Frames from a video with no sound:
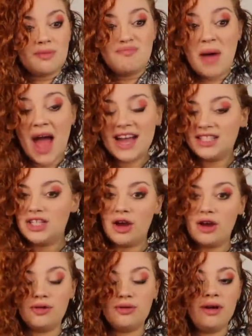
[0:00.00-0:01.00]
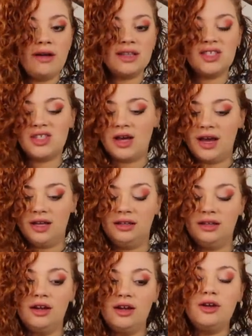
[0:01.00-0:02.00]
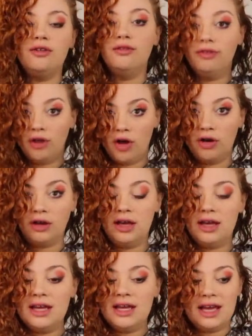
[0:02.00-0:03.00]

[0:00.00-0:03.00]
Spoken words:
panto style vlog.